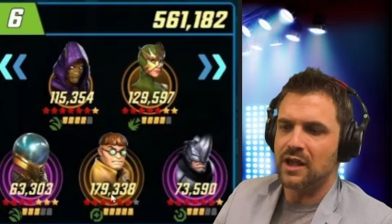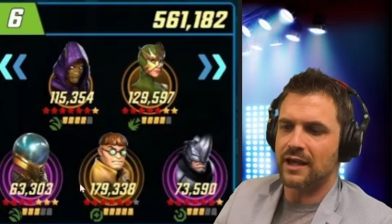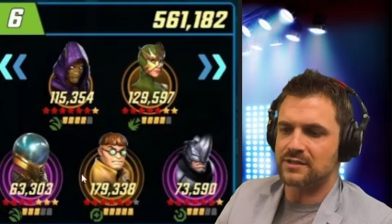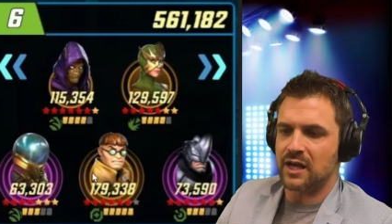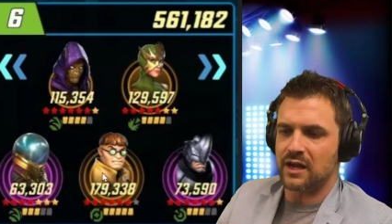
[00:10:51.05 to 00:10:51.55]

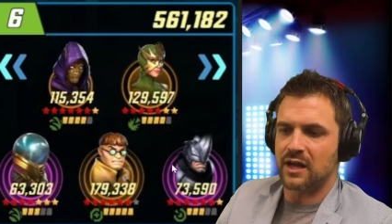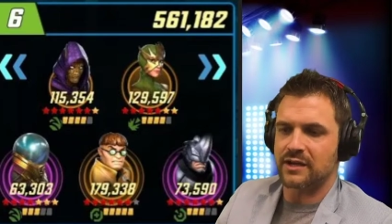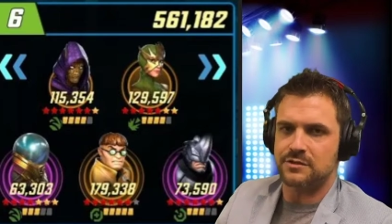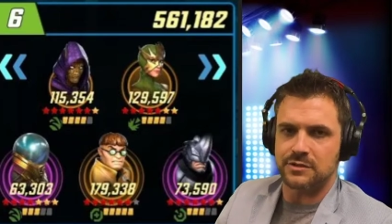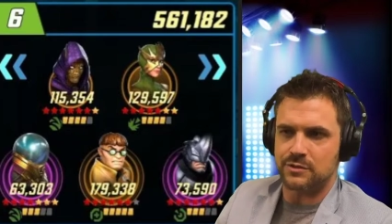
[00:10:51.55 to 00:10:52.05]
and Doc
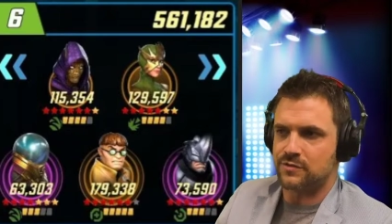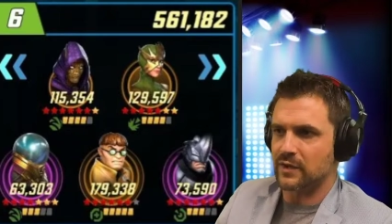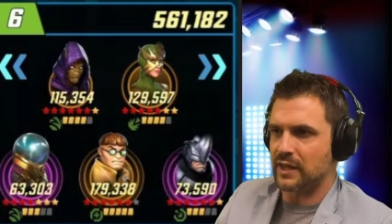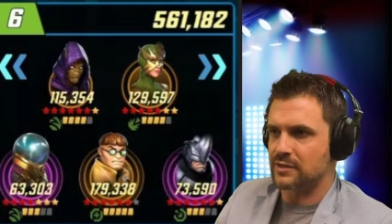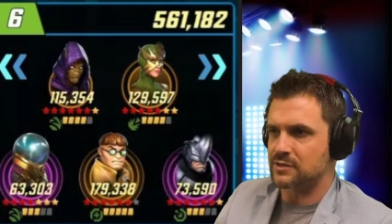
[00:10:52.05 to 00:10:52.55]
Ock is
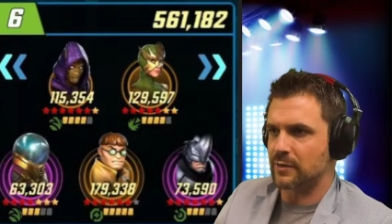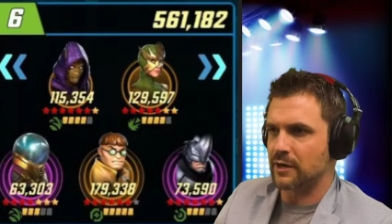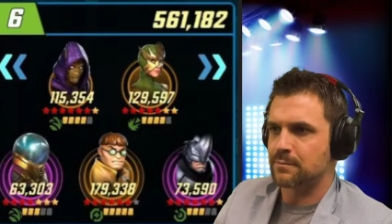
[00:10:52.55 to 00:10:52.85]
useful elsewhere.